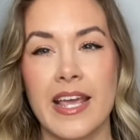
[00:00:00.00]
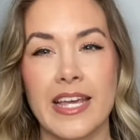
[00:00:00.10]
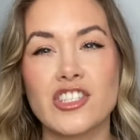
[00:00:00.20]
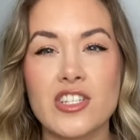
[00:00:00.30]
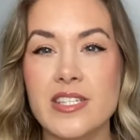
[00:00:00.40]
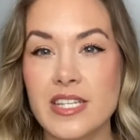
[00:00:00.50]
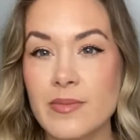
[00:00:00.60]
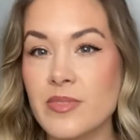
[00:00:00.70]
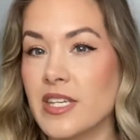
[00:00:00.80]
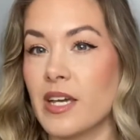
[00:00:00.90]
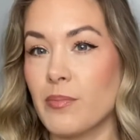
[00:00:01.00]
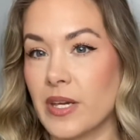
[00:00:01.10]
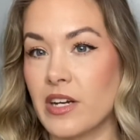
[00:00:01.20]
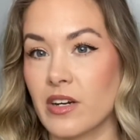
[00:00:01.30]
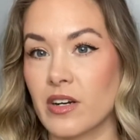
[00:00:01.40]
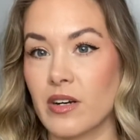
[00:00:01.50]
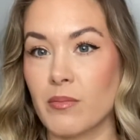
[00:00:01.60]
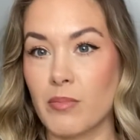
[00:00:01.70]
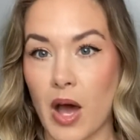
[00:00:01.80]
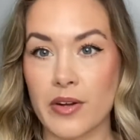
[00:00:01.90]
It just seems like a bigger
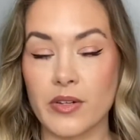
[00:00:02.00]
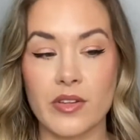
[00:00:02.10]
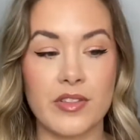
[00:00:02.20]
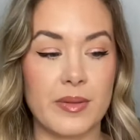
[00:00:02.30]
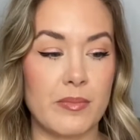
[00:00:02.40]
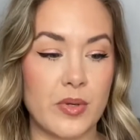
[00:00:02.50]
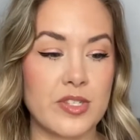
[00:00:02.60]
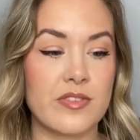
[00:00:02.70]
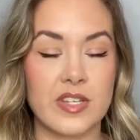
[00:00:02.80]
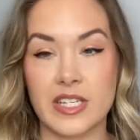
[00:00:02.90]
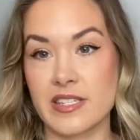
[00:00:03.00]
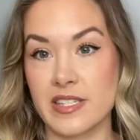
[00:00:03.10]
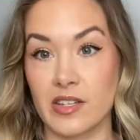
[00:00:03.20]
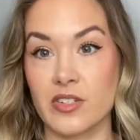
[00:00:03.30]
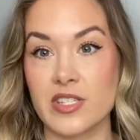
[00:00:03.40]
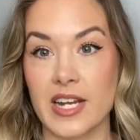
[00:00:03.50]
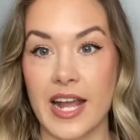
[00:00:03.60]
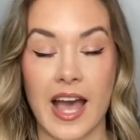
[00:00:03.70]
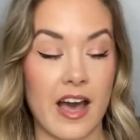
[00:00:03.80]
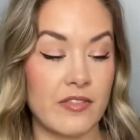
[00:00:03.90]
bottle than most of the concealers that I
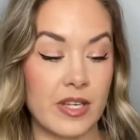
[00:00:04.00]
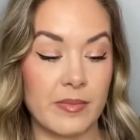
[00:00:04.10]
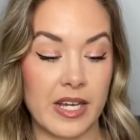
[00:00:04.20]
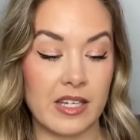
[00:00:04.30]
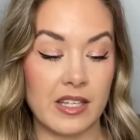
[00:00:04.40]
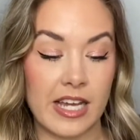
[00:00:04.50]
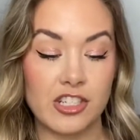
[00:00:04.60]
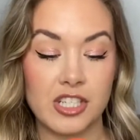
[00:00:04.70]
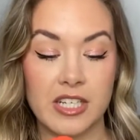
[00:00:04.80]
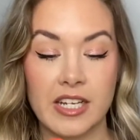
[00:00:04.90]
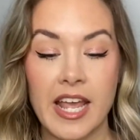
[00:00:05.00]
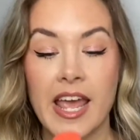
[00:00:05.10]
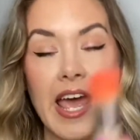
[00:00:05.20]
have in my collection.